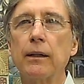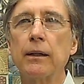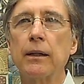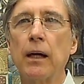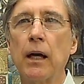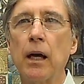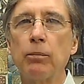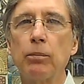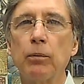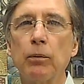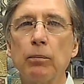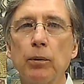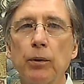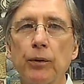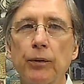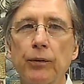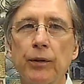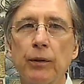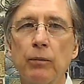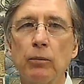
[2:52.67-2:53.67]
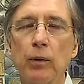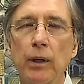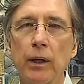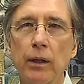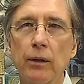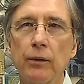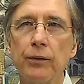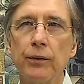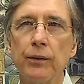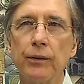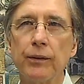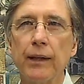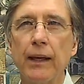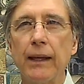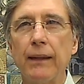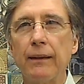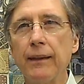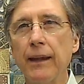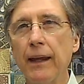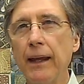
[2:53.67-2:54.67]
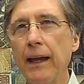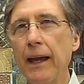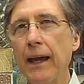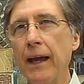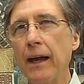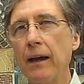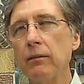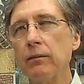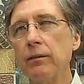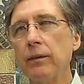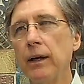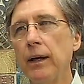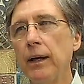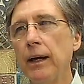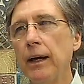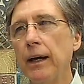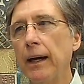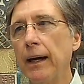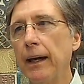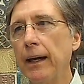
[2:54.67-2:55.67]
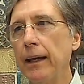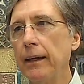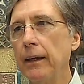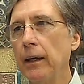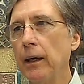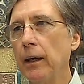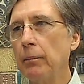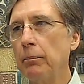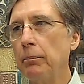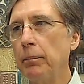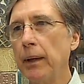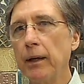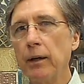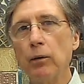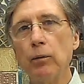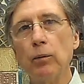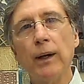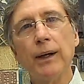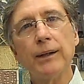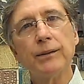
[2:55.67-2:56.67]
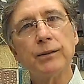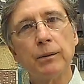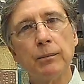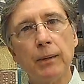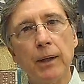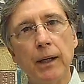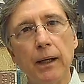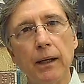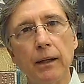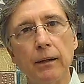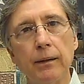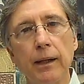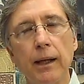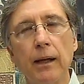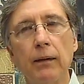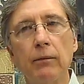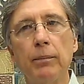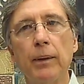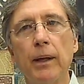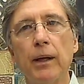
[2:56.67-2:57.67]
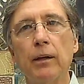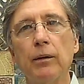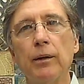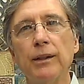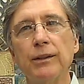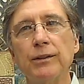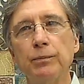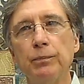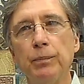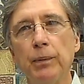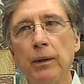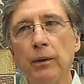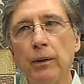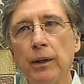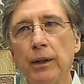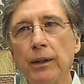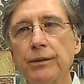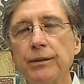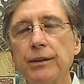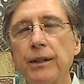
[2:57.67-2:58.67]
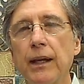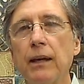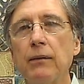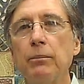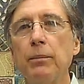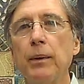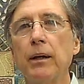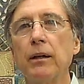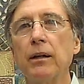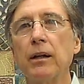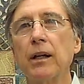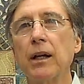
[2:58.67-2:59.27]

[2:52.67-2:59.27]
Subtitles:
comparable to someone else's and they have a better resume, they have better experience, they have better